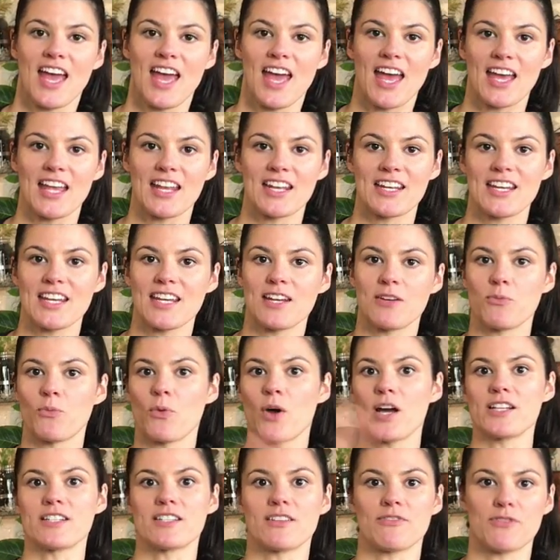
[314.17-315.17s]
and in
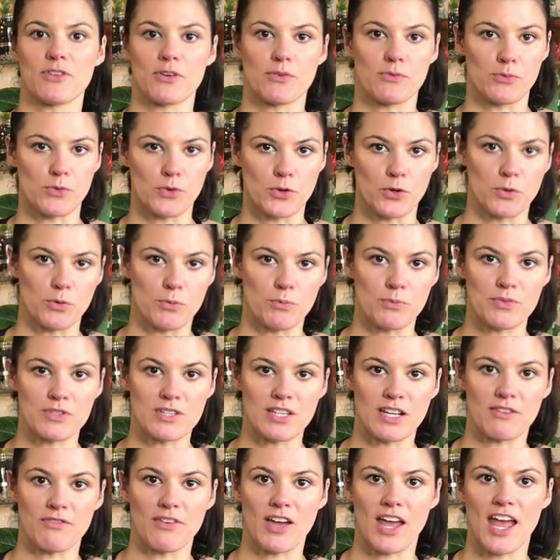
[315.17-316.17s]
what different rooms.
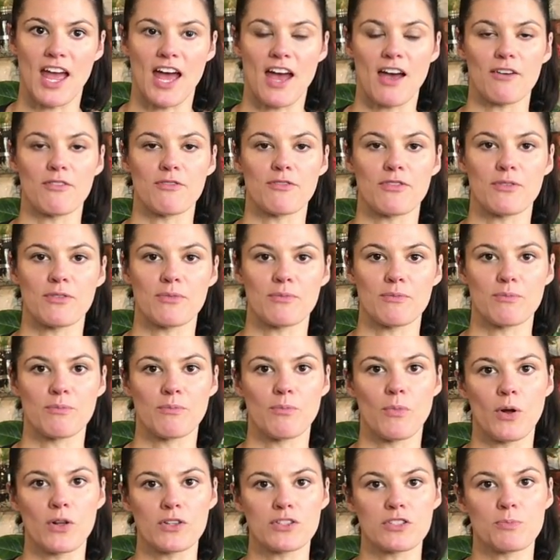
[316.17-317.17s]
And if I have
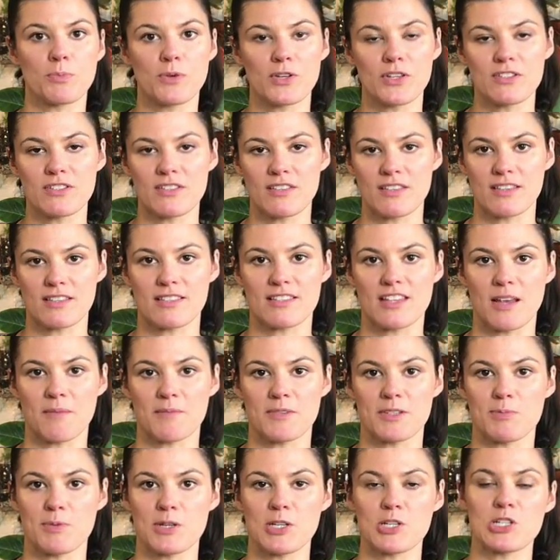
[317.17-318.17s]
multiples of the same
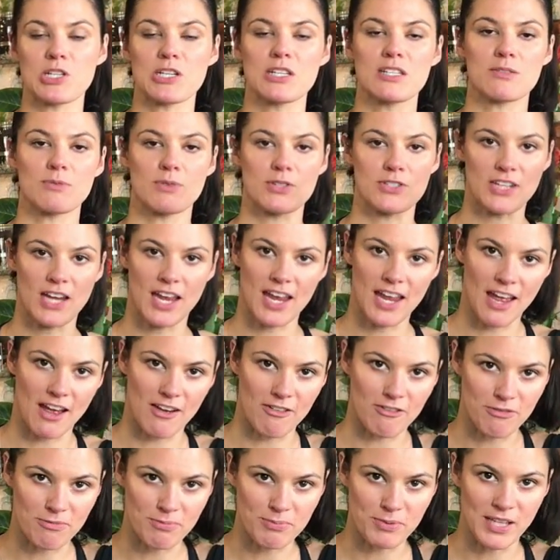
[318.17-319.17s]
species, which I
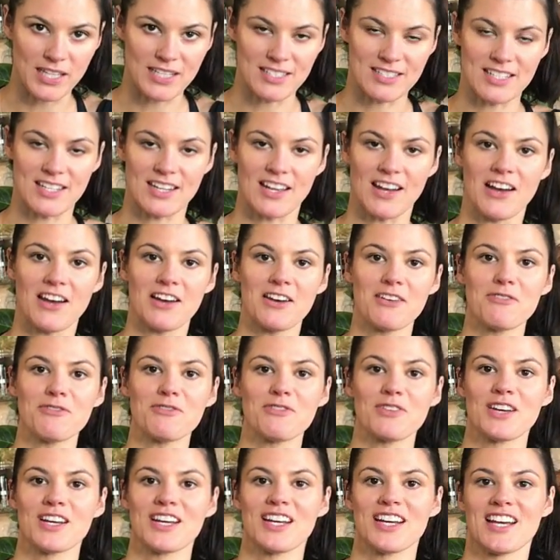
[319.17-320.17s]
have plenty of,
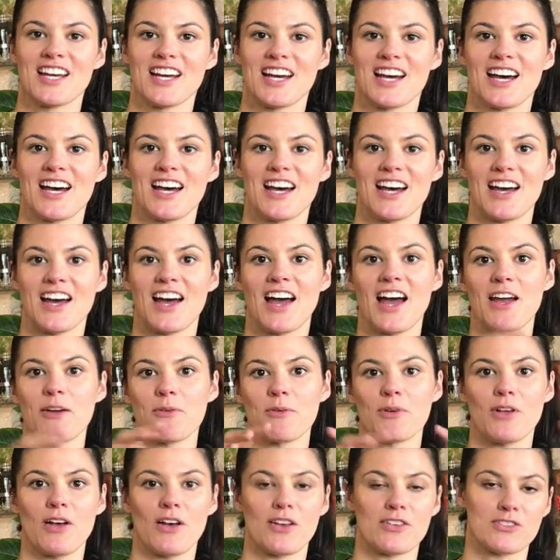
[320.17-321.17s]
I
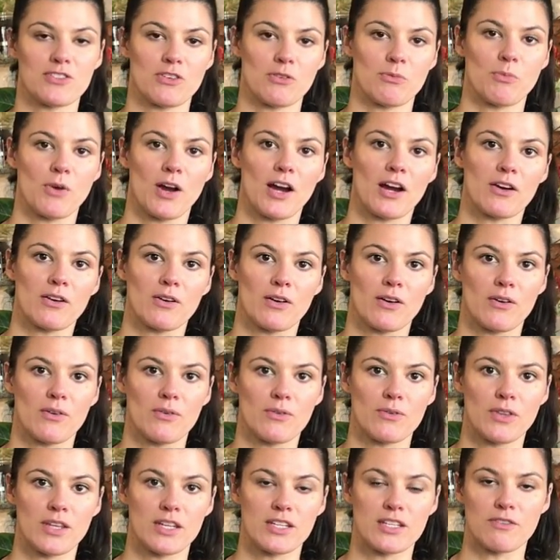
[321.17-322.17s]
will also mark
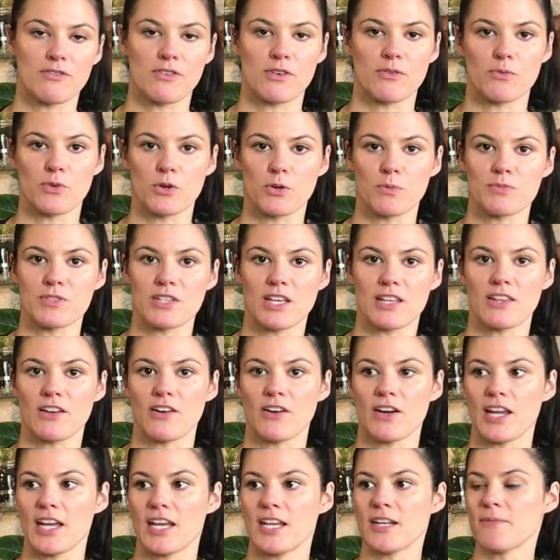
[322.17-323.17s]
the different rooms that
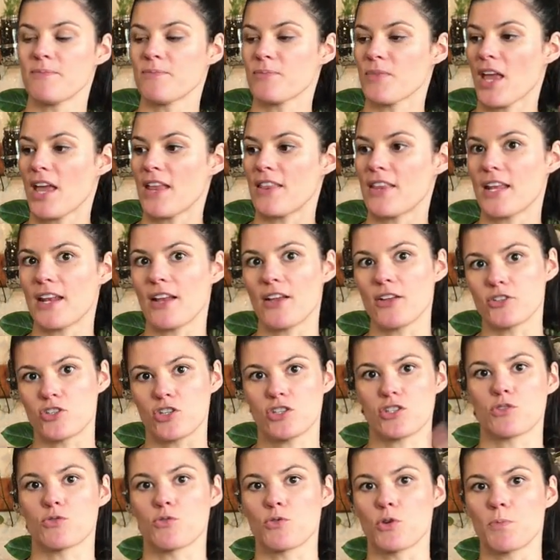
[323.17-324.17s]
they're in, and then I'll
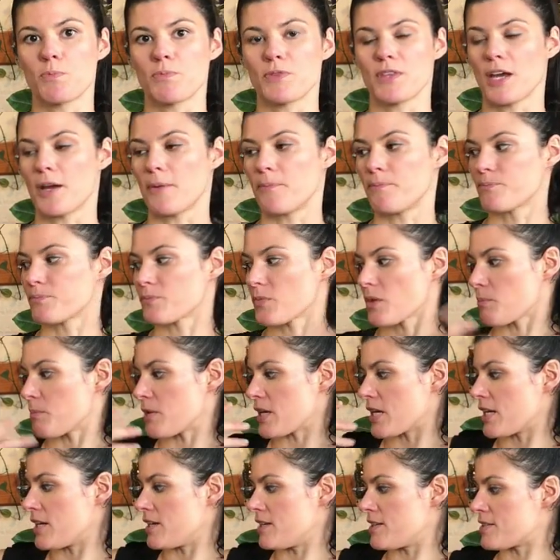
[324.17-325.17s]
just group them,
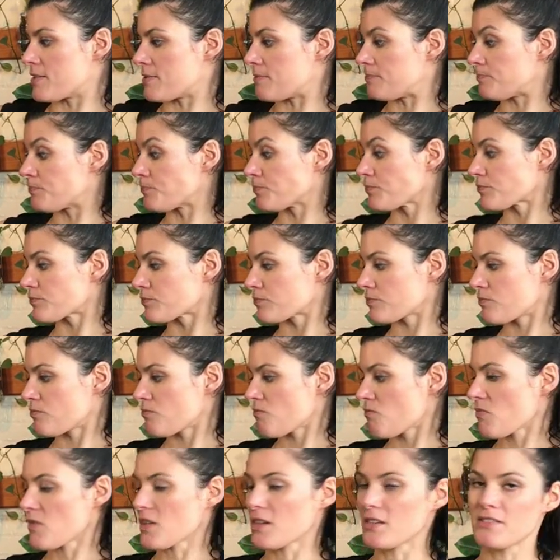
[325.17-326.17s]
because
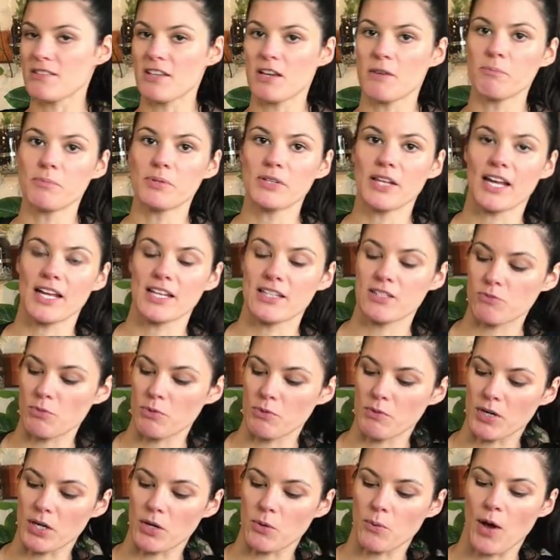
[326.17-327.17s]
some plants
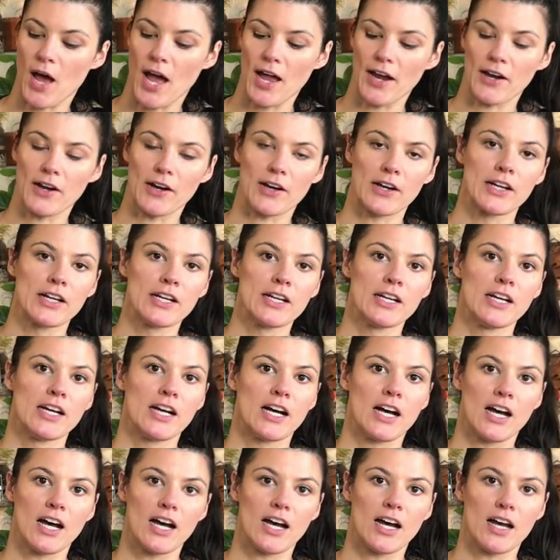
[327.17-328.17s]
will require
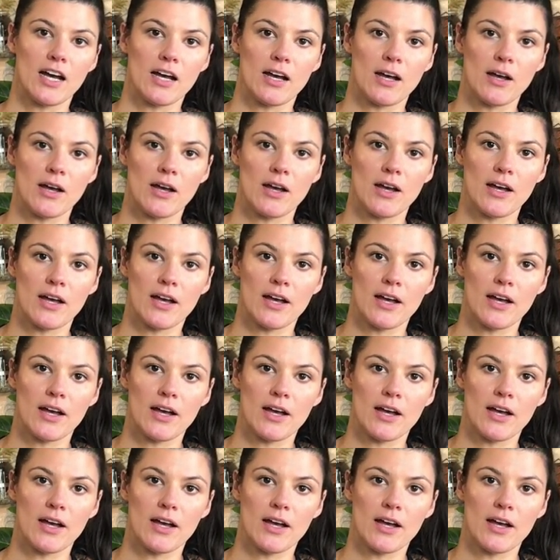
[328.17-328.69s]
a